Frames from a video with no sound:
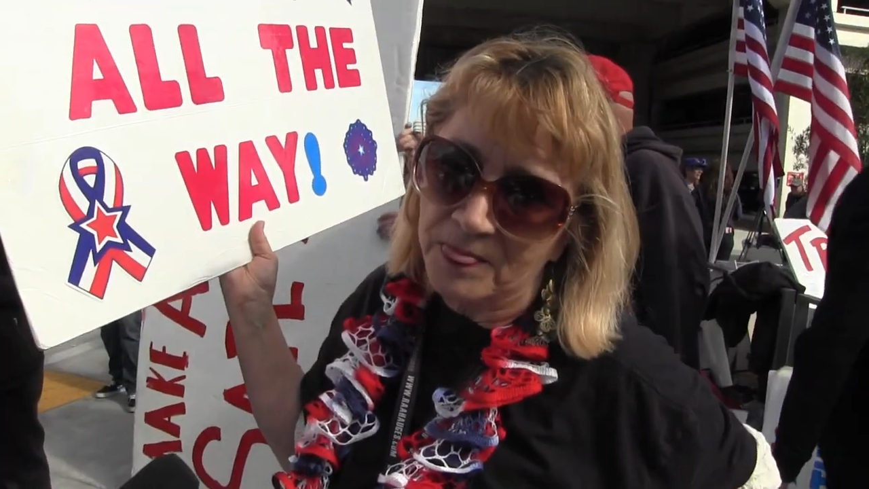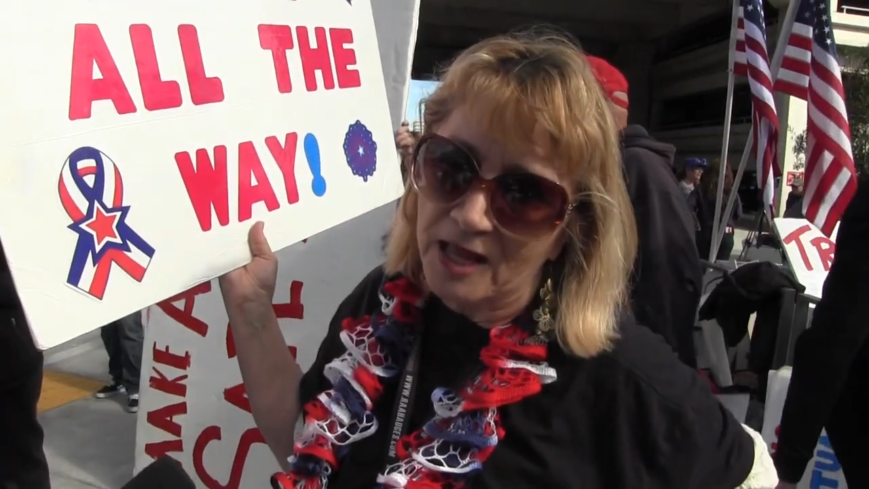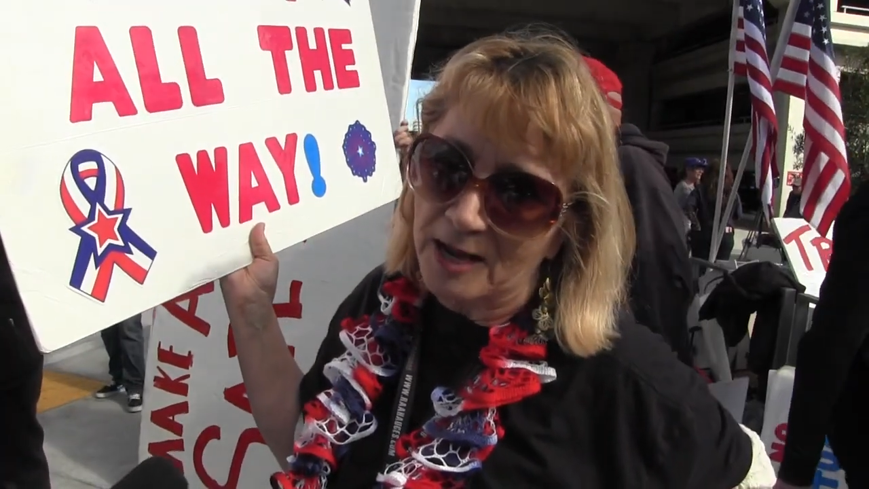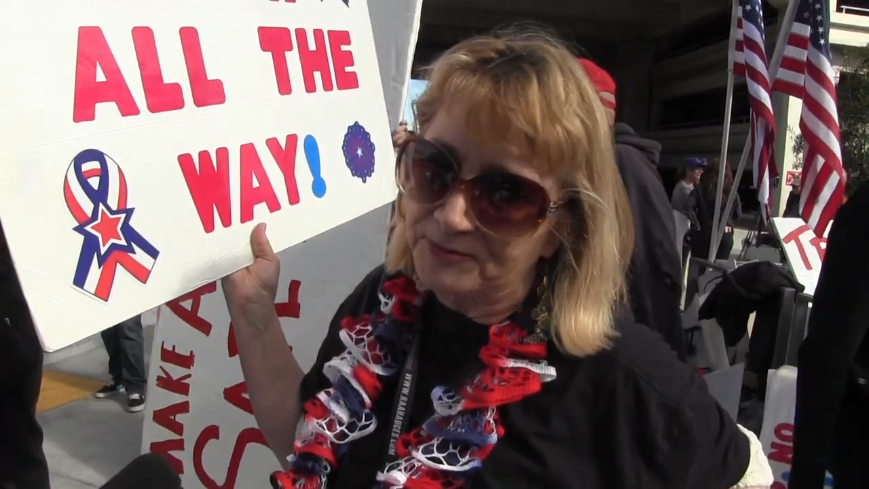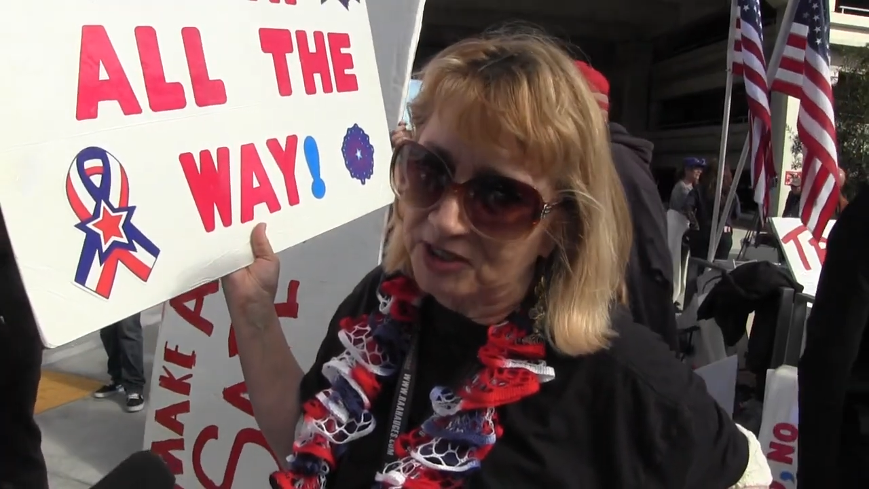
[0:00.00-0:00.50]

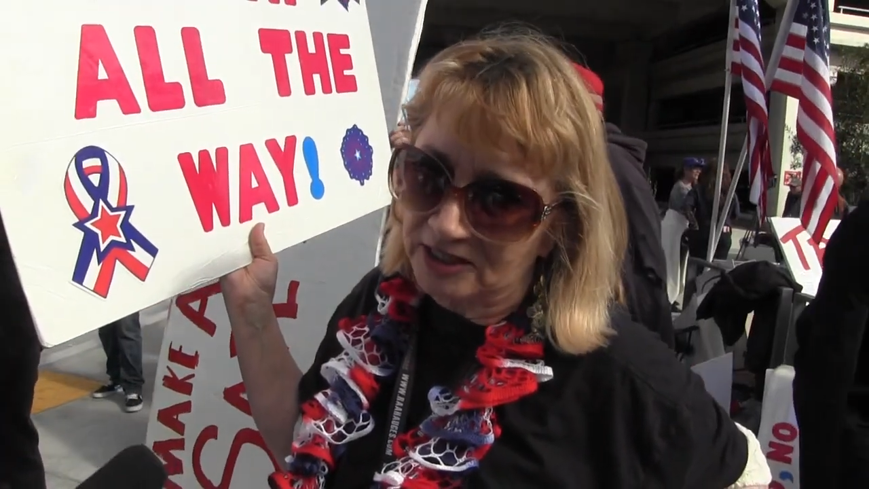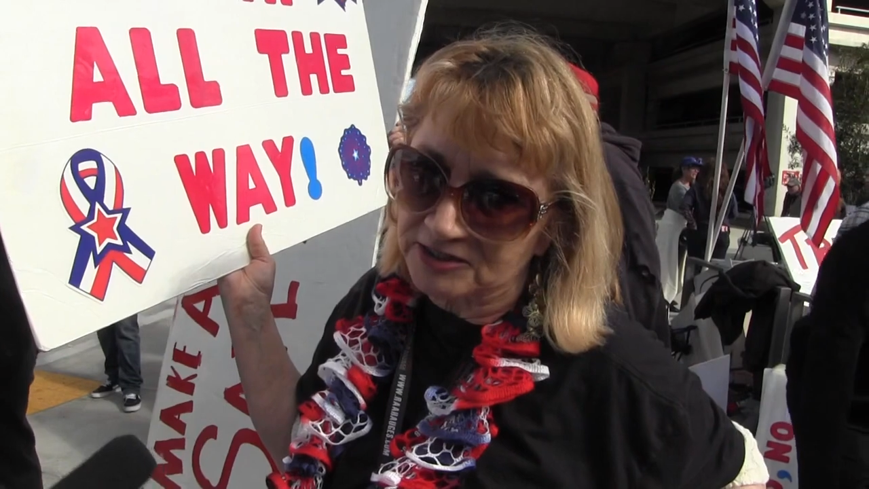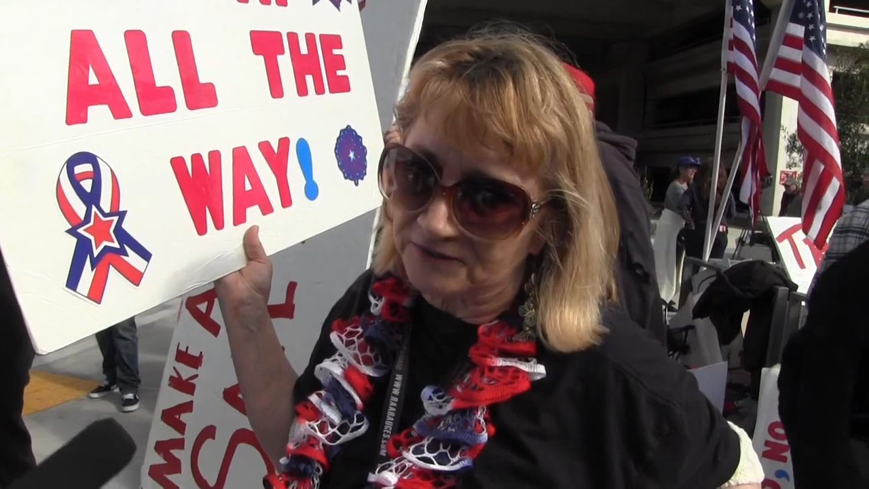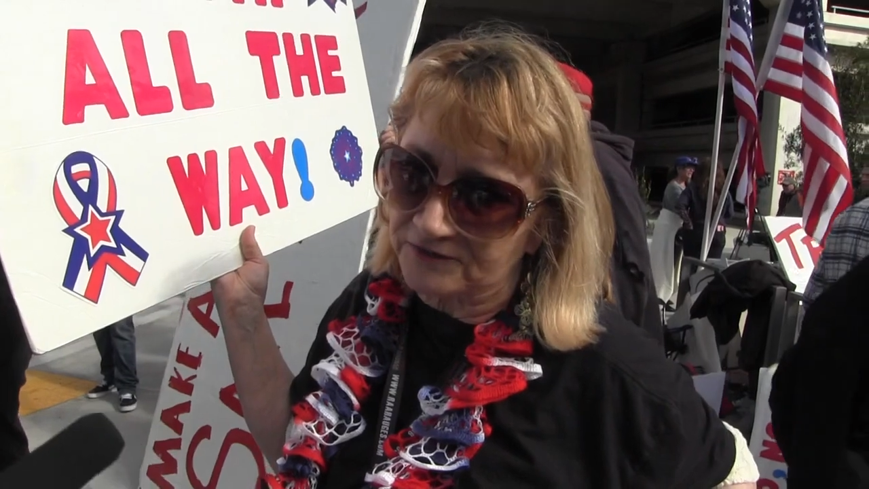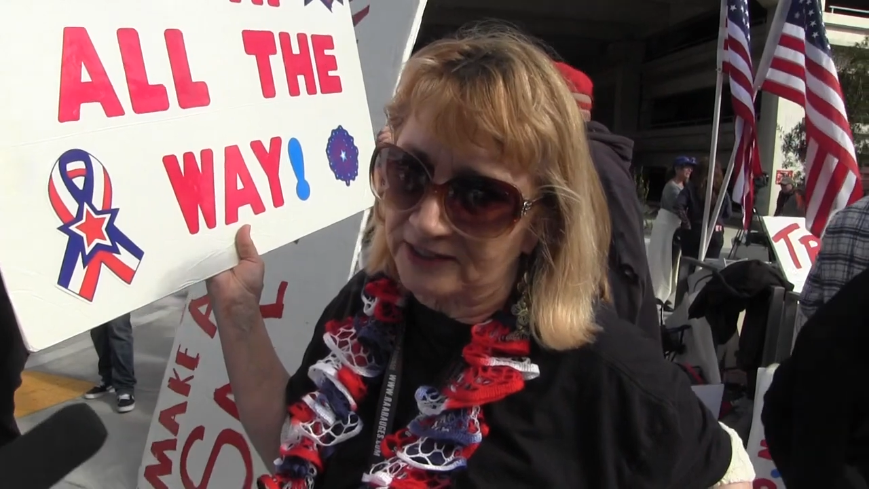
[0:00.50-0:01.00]

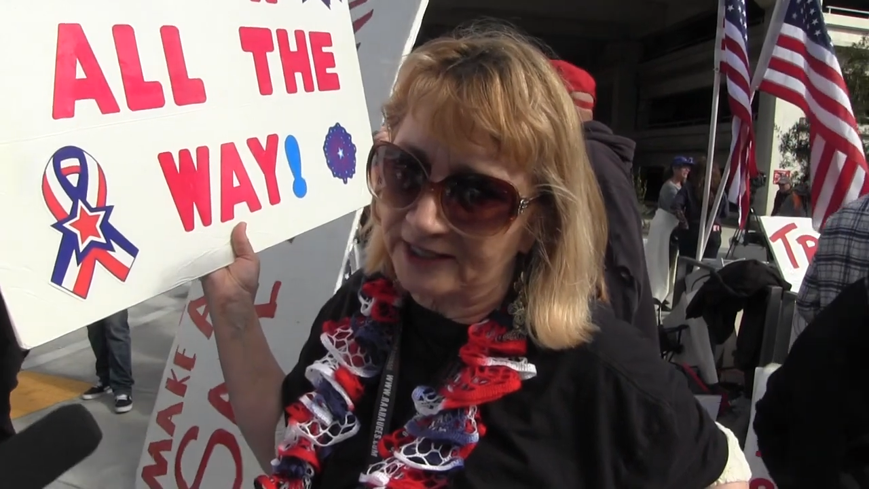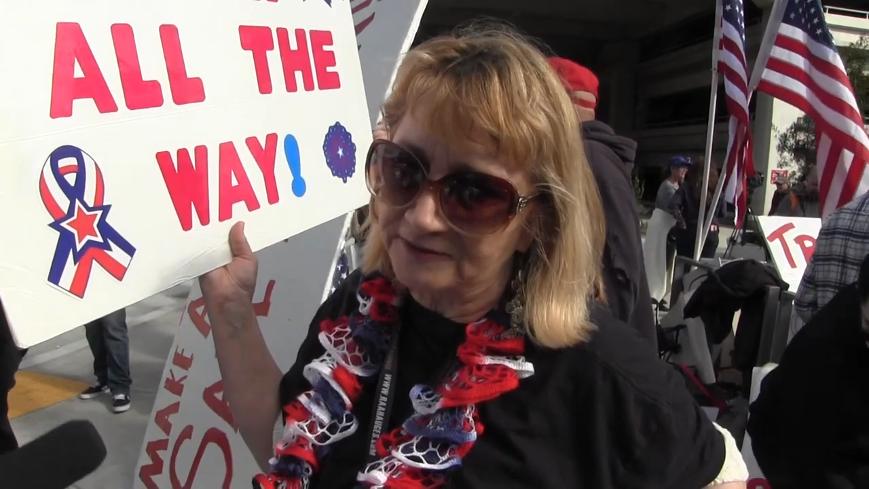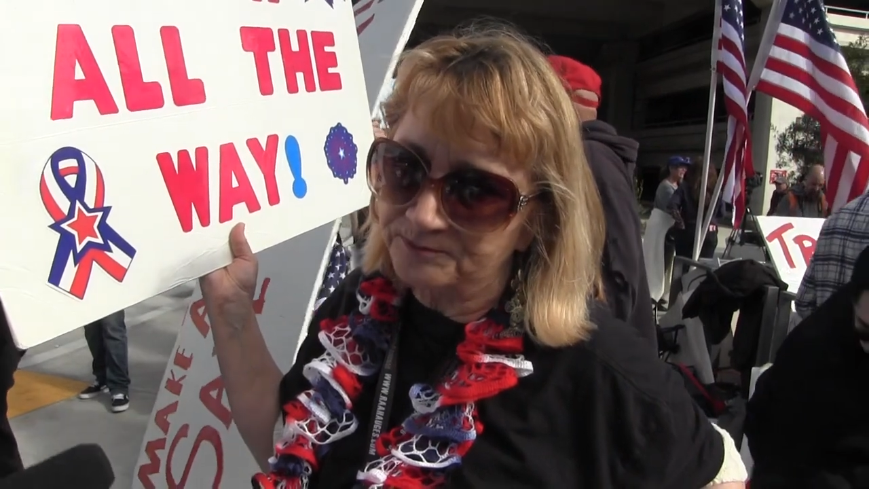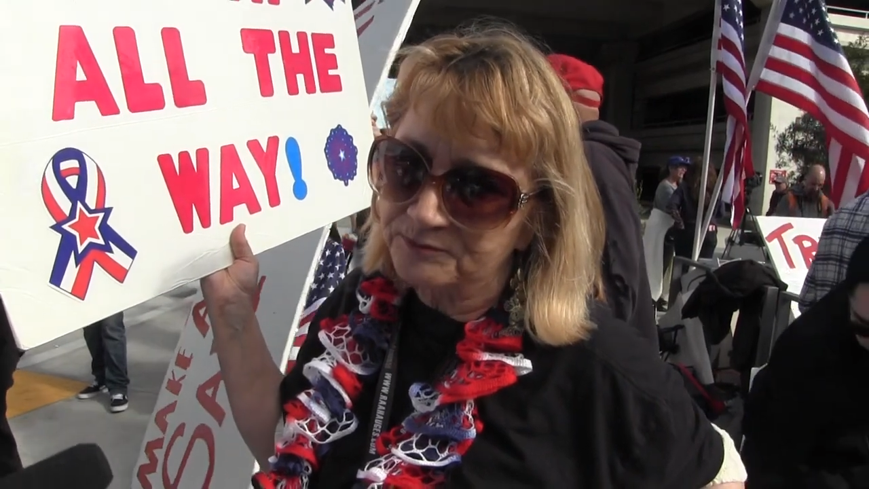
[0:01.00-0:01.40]
objectively.